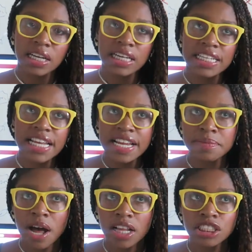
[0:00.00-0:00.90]
In
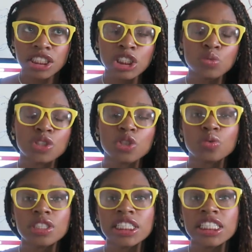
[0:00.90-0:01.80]
etymology, when the
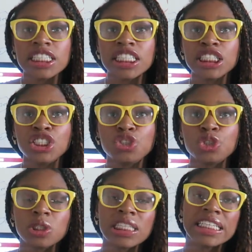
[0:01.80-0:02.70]
word is
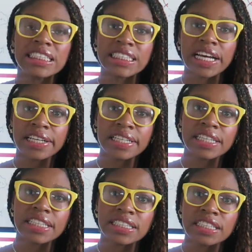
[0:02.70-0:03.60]
usually
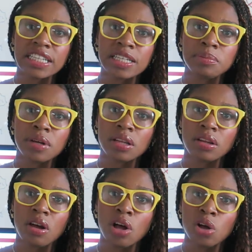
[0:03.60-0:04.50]
sounding the same
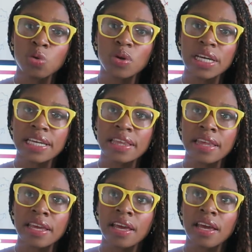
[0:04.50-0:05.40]
along with
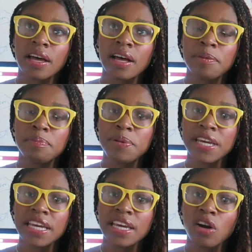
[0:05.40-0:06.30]

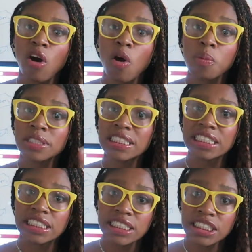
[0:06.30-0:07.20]
being almost
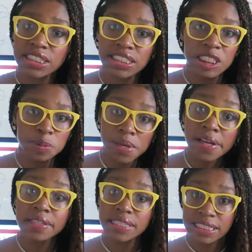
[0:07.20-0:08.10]
essentially
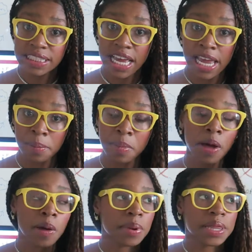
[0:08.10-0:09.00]
spelled the same,
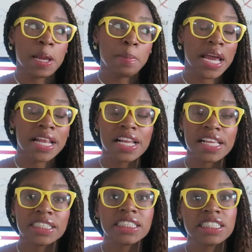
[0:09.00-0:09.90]
but they may not
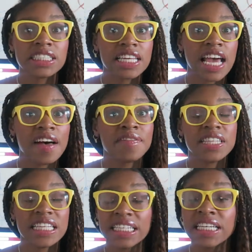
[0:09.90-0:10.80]
necessarily have
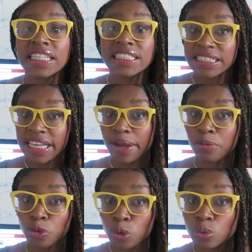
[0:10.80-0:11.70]
the
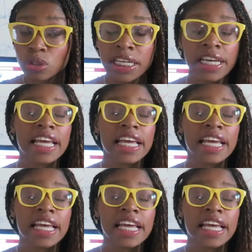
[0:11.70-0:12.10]
same root,